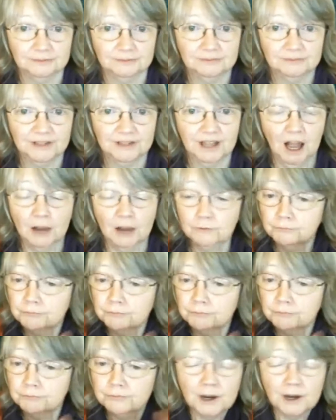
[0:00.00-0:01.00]
I
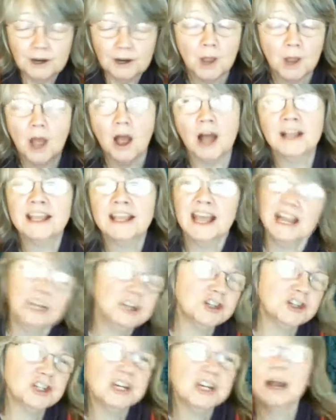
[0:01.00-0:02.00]
occasionally
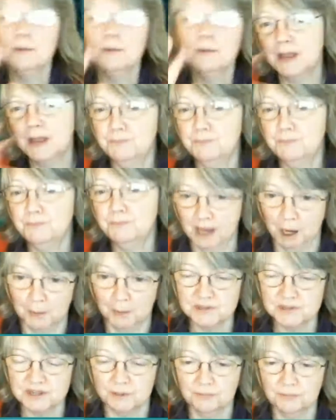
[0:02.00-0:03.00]
I may pick up
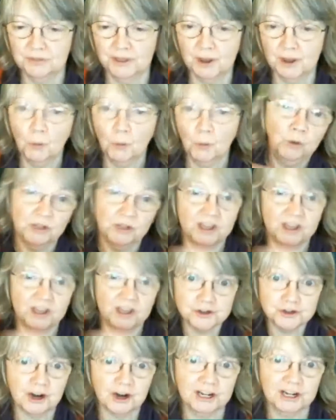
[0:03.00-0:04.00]
something with a
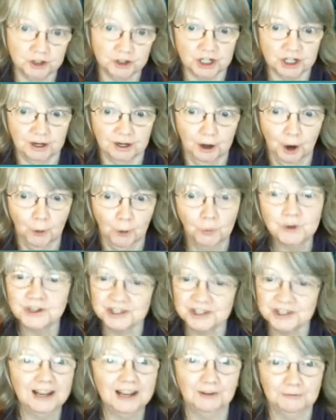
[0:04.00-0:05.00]
stranger, which is
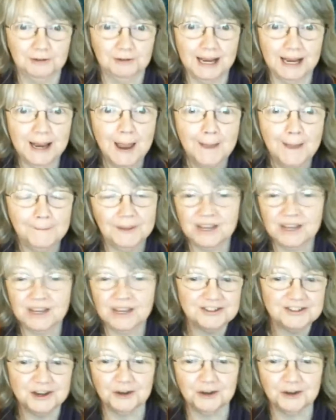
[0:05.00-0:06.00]
lovely because I don't know
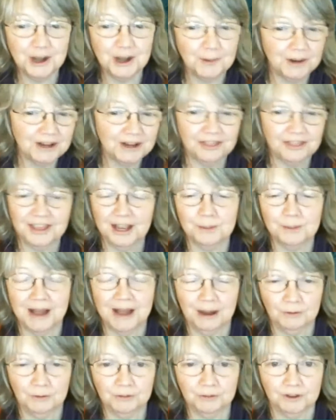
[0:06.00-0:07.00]
anything about
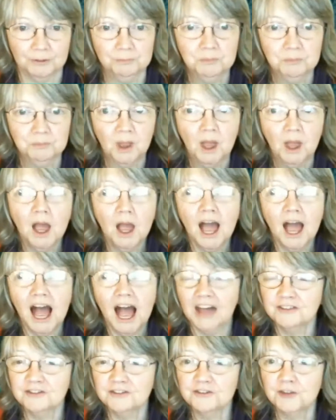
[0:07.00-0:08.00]
them. And
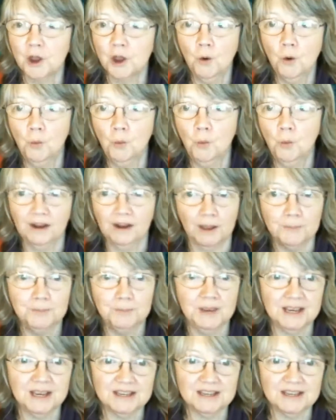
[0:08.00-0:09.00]
so when I pick
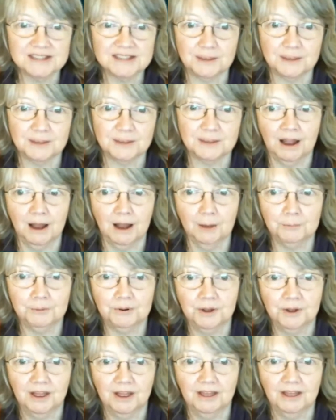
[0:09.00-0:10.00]
something up,
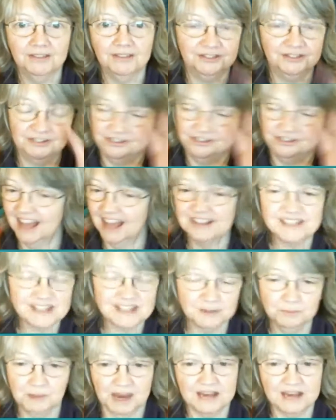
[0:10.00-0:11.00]
that's
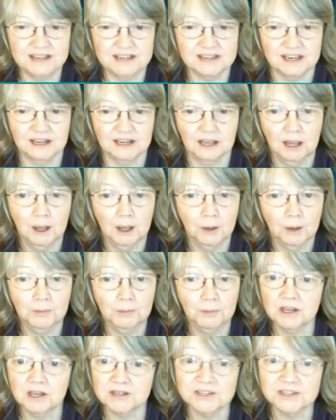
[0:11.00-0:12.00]
amazing because
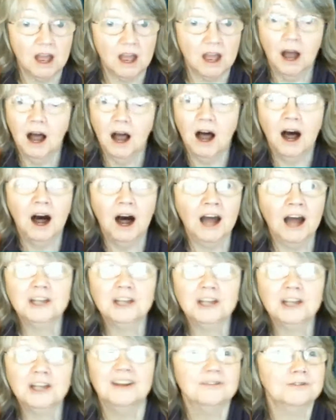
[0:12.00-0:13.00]
I could
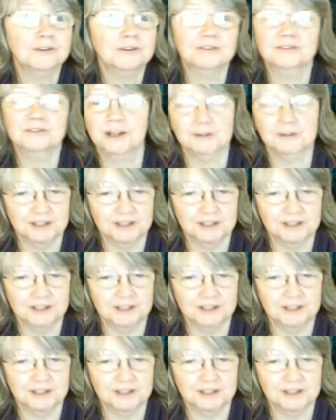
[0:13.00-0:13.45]
never have known it.